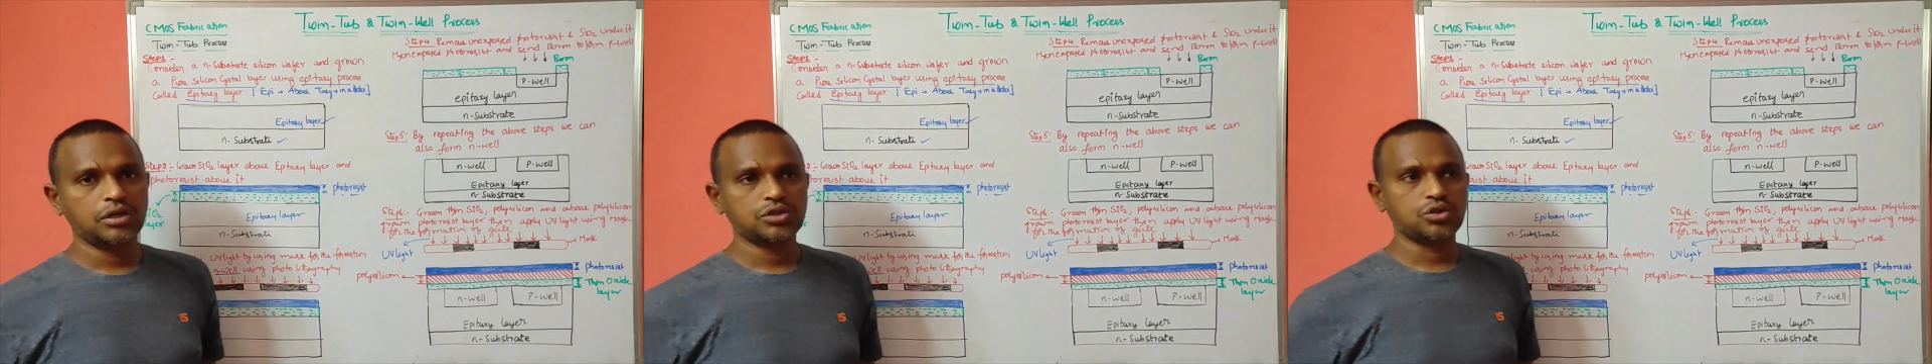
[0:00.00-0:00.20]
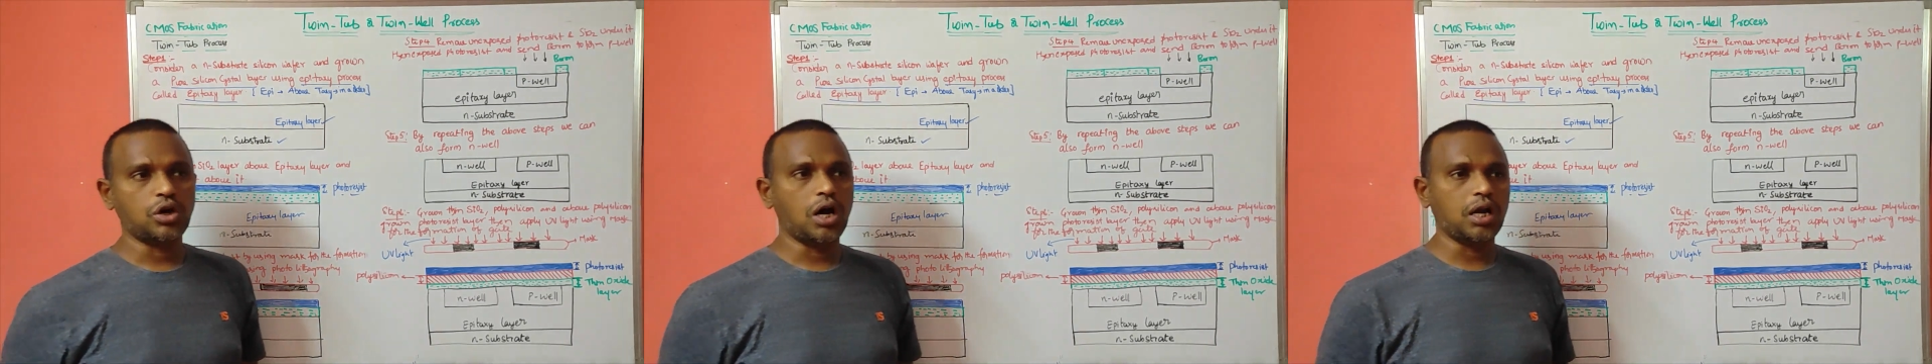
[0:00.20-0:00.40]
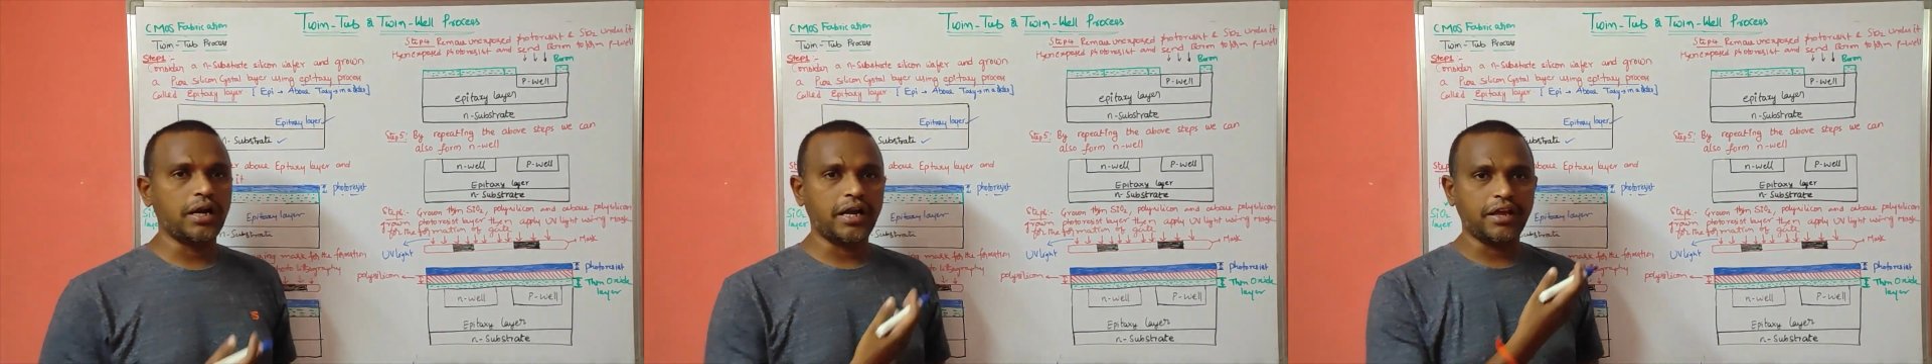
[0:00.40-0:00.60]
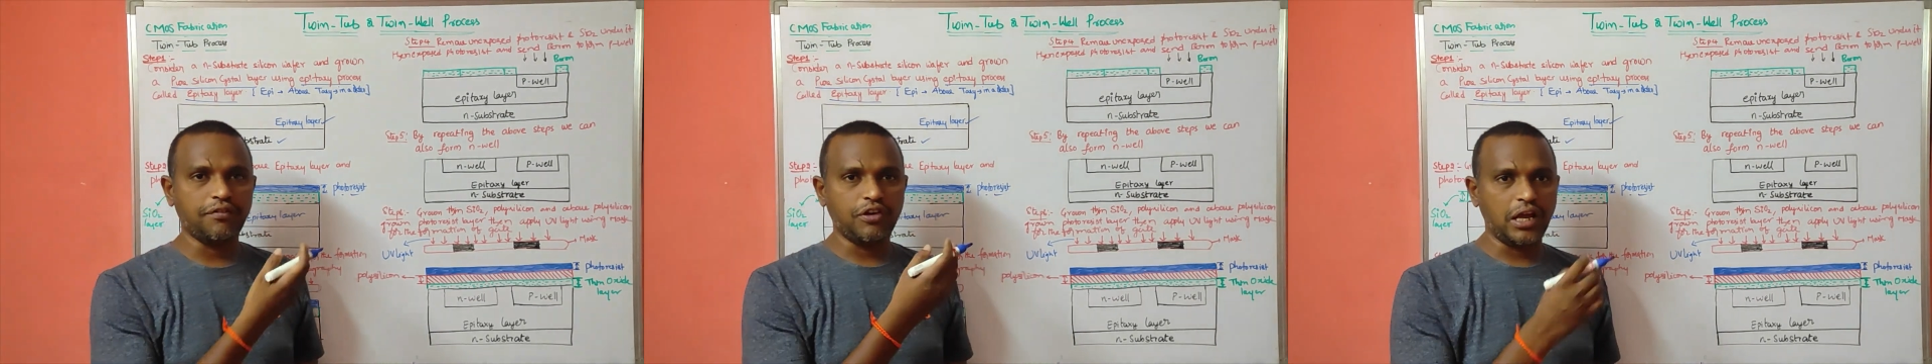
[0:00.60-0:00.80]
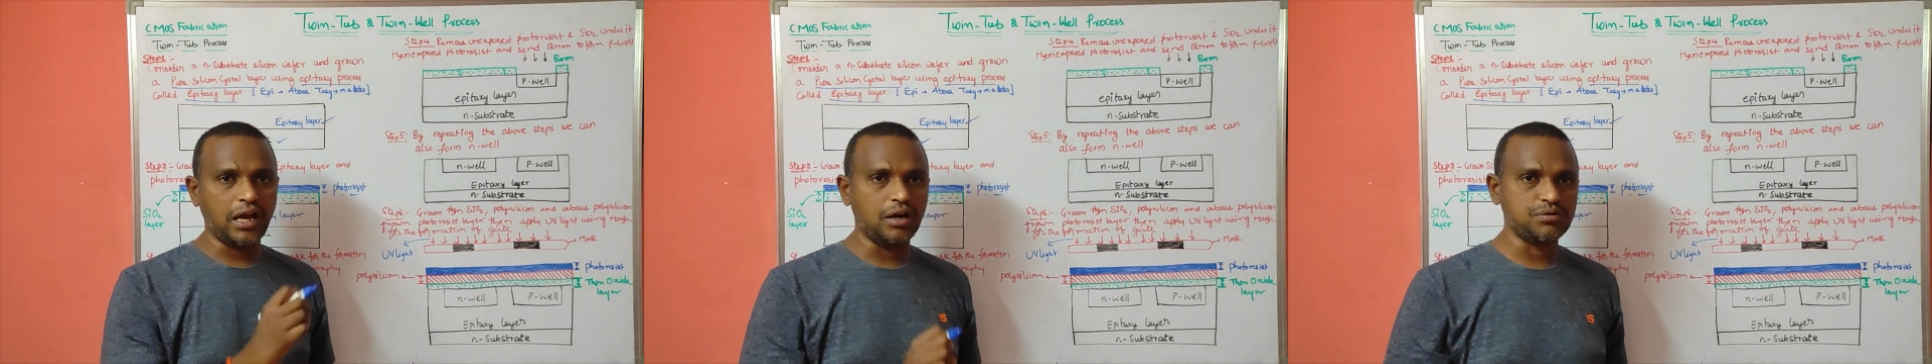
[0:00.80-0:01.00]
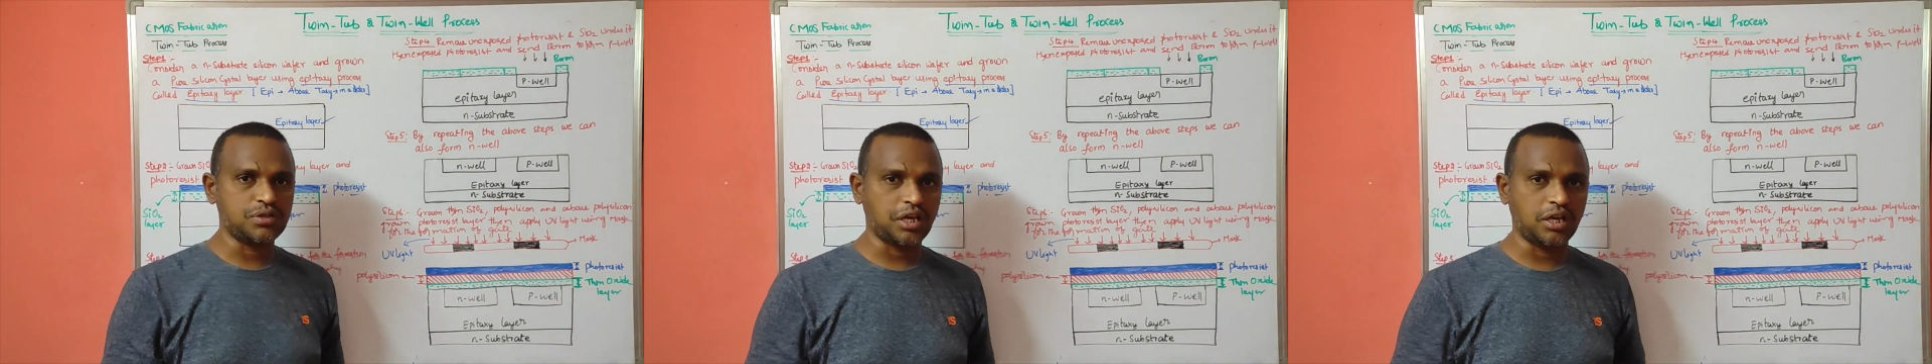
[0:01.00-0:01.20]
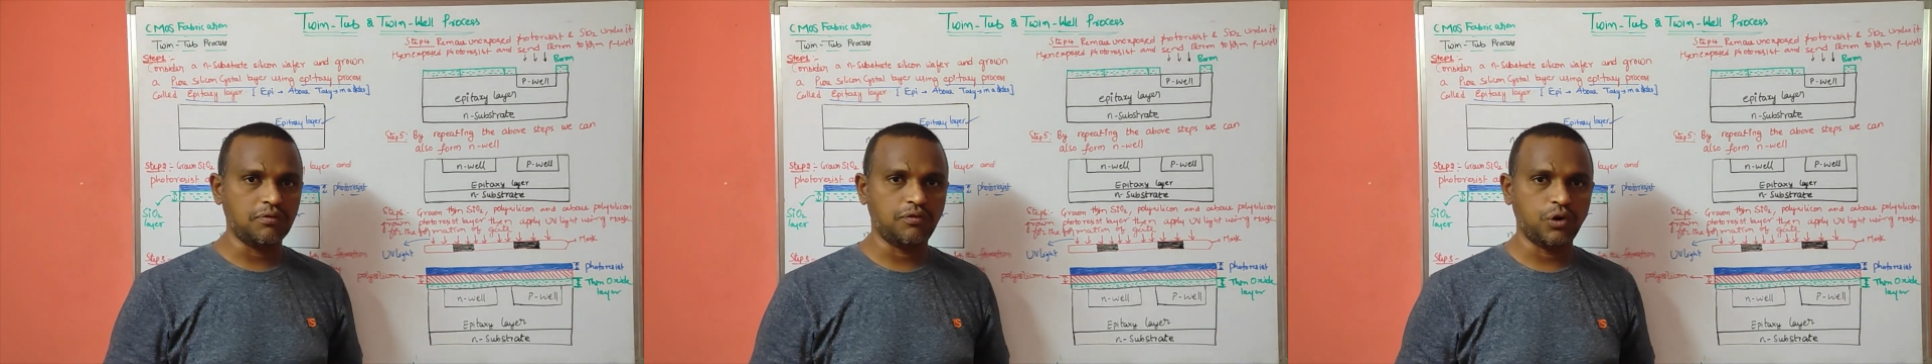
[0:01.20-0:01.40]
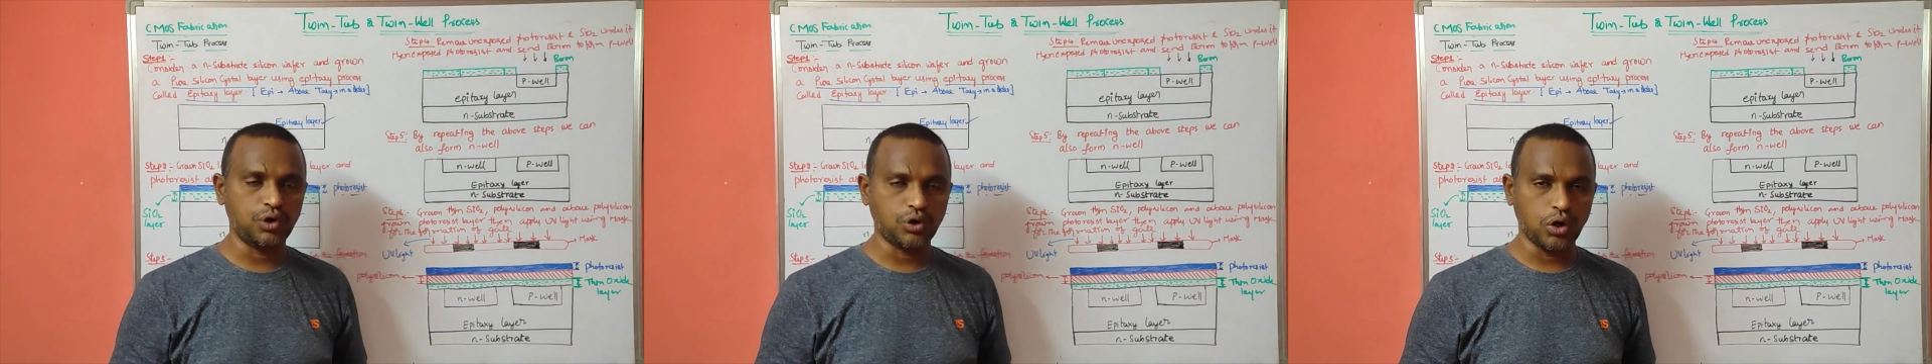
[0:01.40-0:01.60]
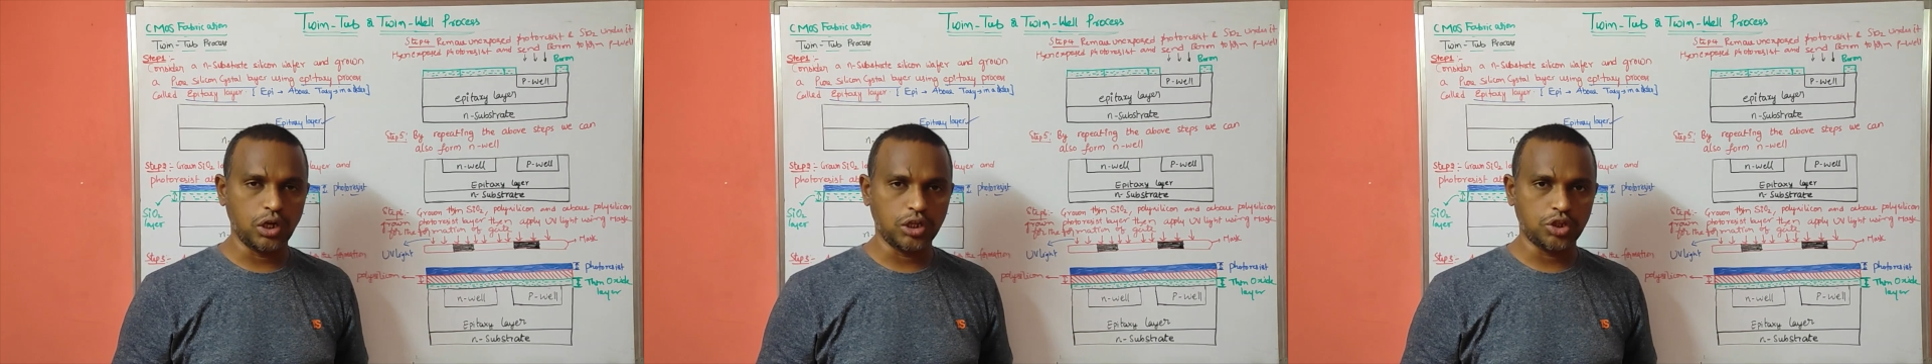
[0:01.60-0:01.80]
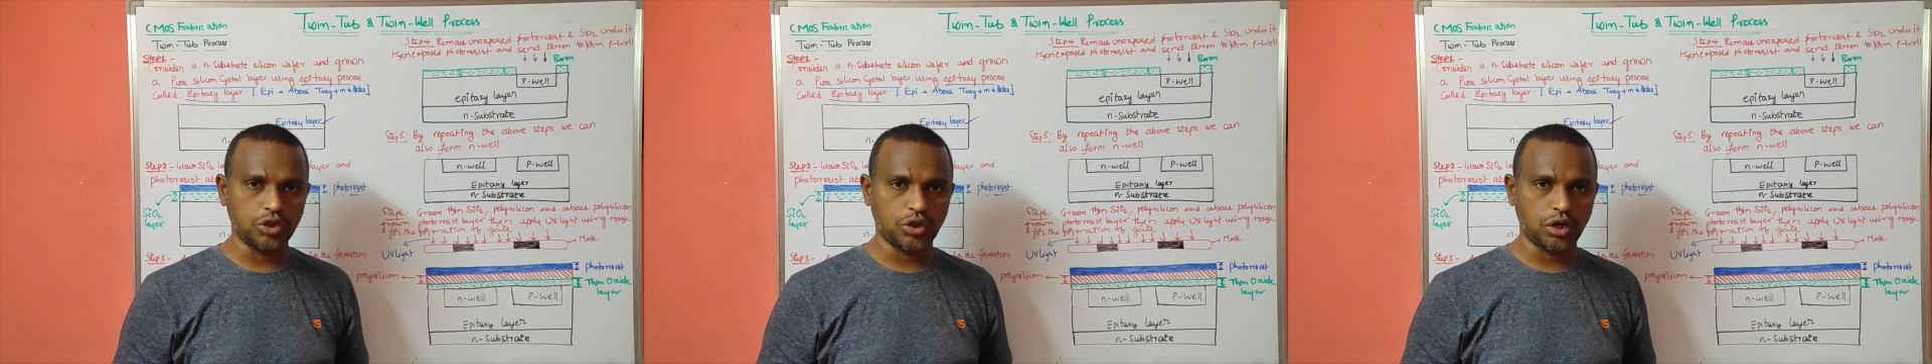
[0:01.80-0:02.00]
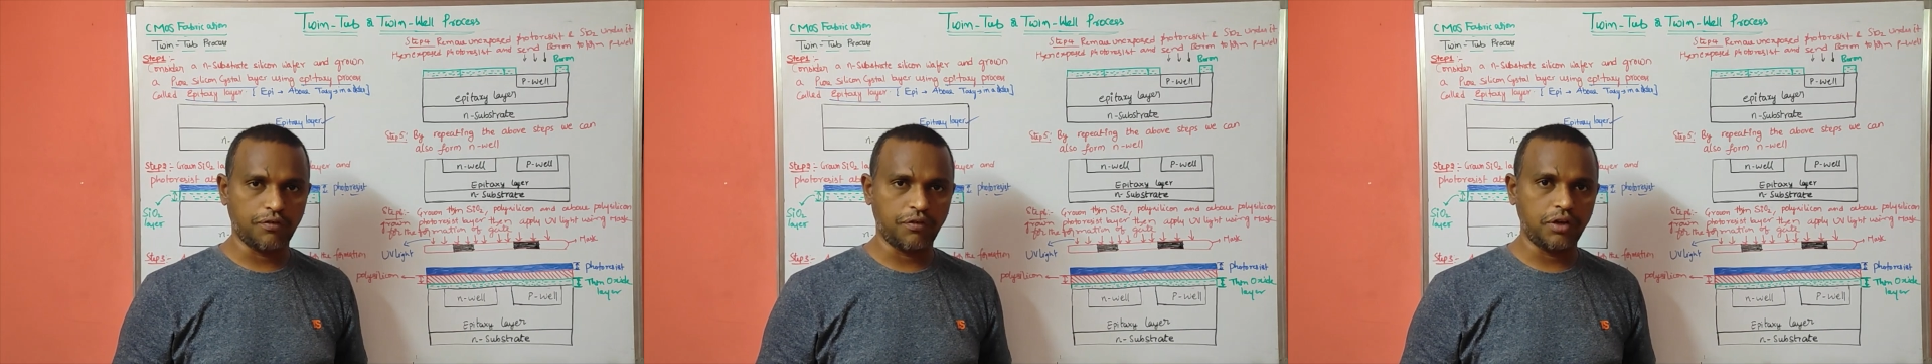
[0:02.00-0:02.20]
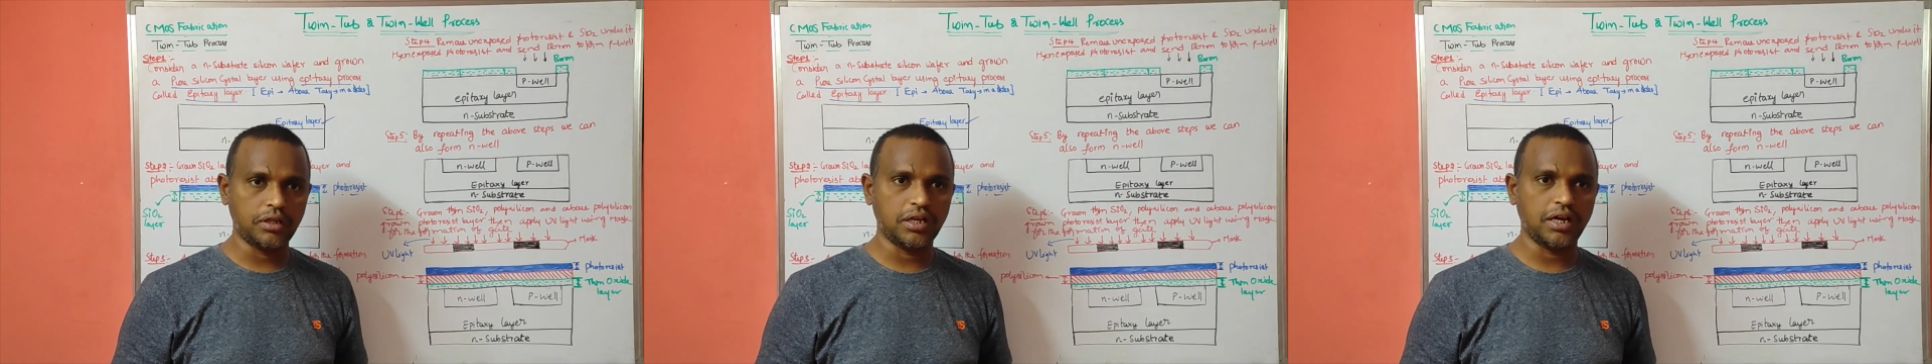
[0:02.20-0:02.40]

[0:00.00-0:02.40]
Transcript: So already we have seen photolithography.